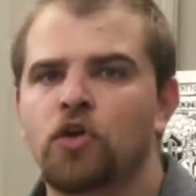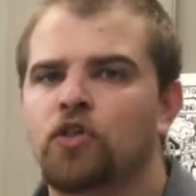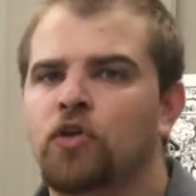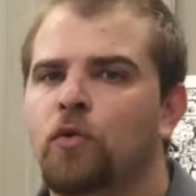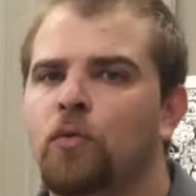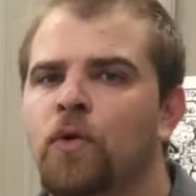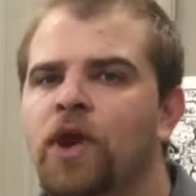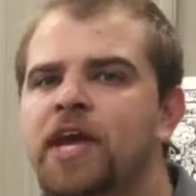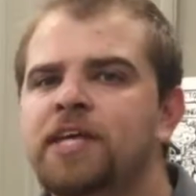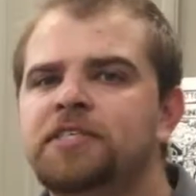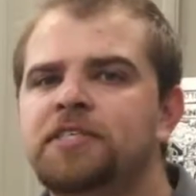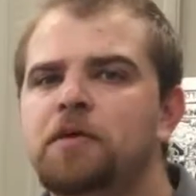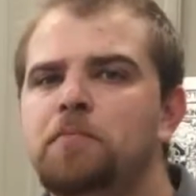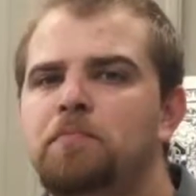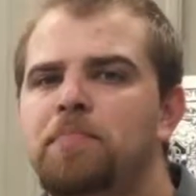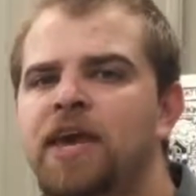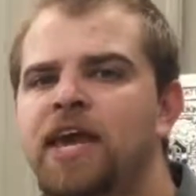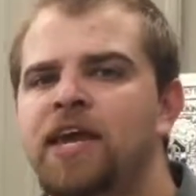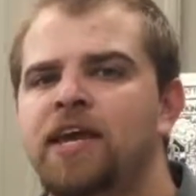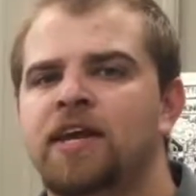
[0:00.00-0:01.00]
The reason
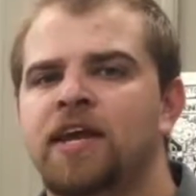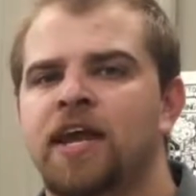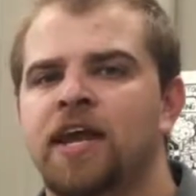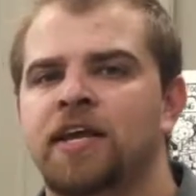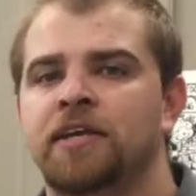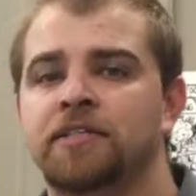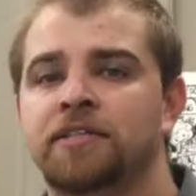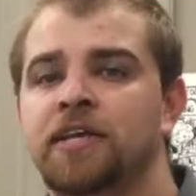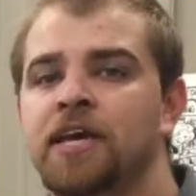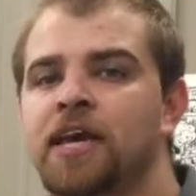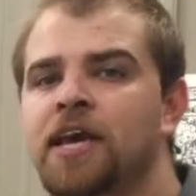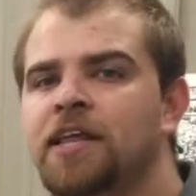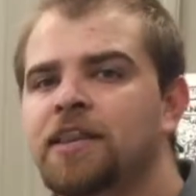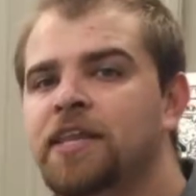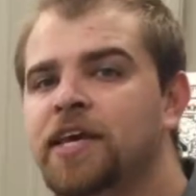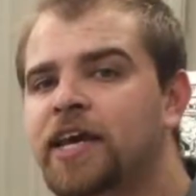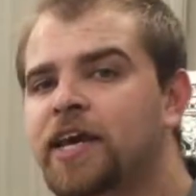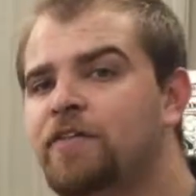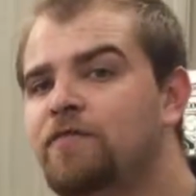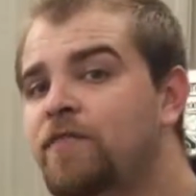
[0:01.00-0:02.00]
being is
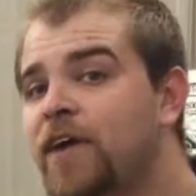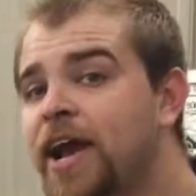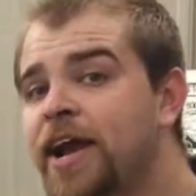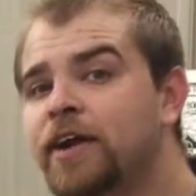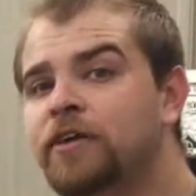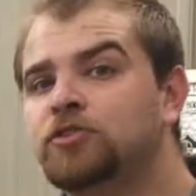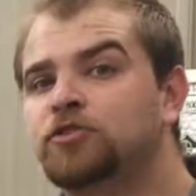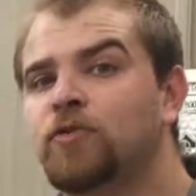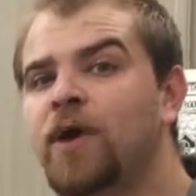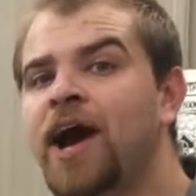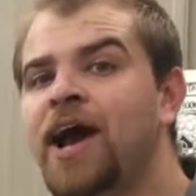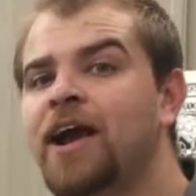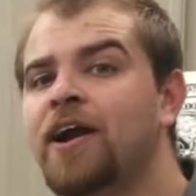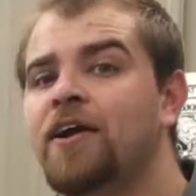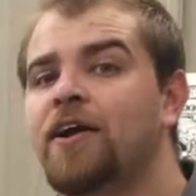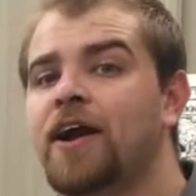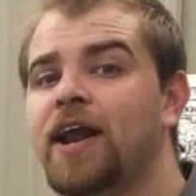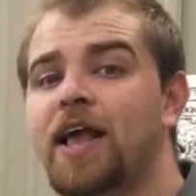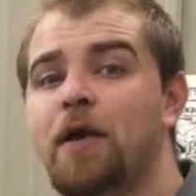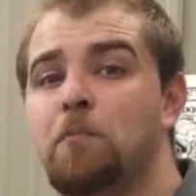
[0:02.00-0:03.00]
the conveyor
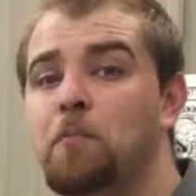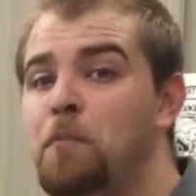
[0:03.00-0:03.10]
dryer